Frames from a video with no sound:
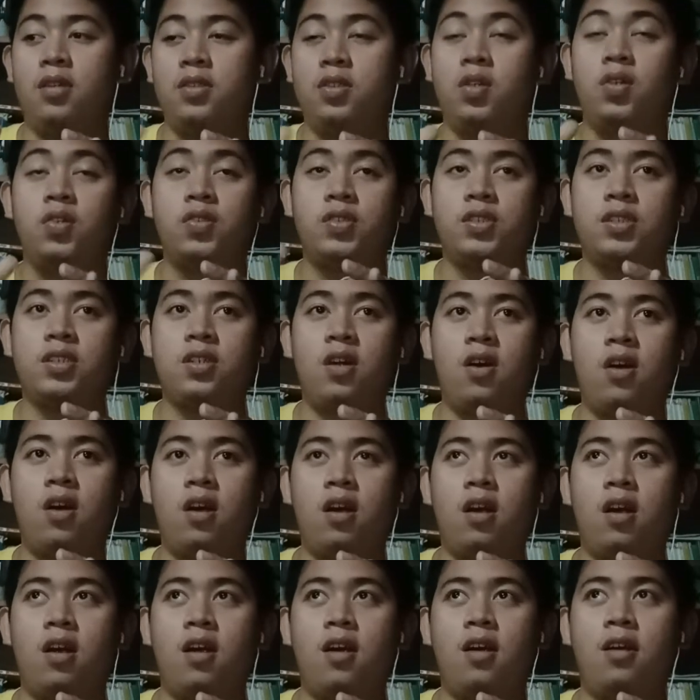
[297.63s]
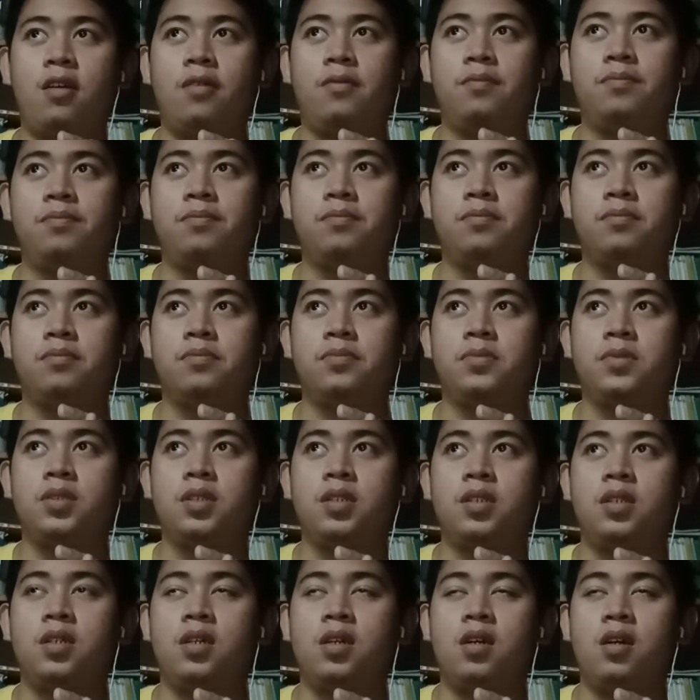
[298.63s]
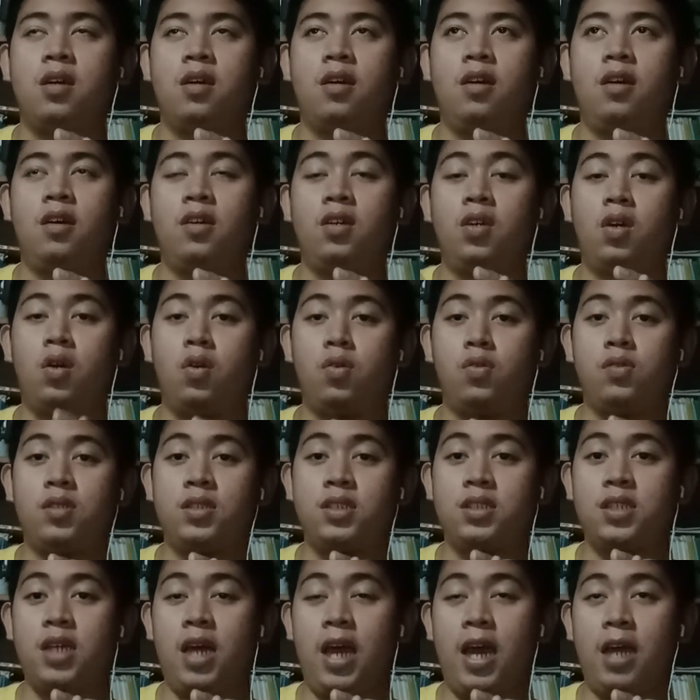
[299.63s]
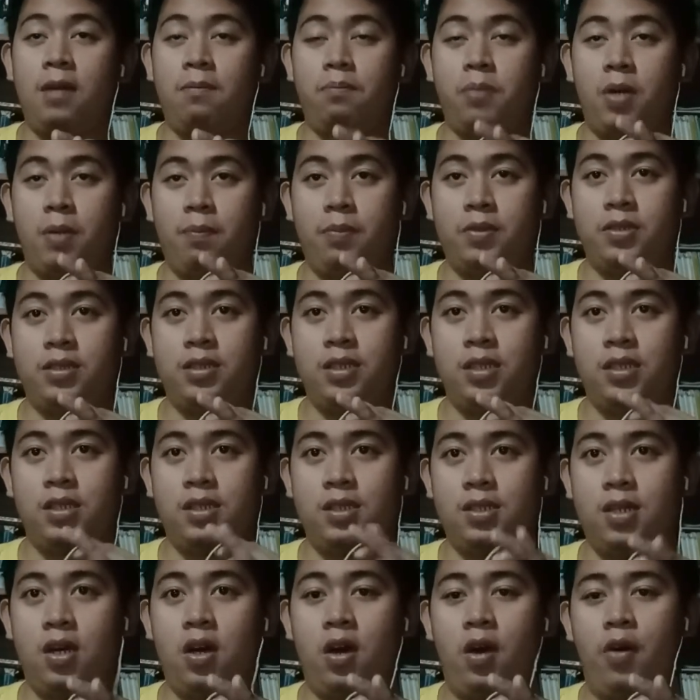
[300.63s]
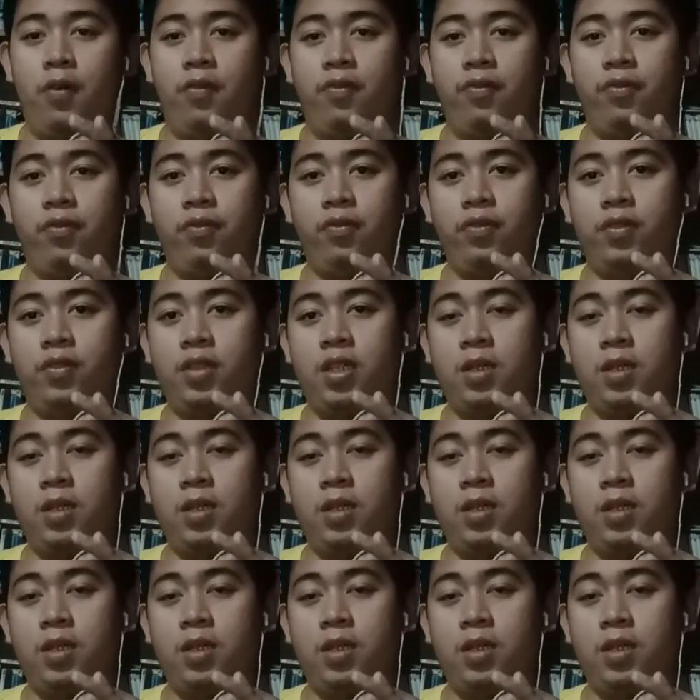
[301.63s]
goals and purposes of chemotherapy. Now, talking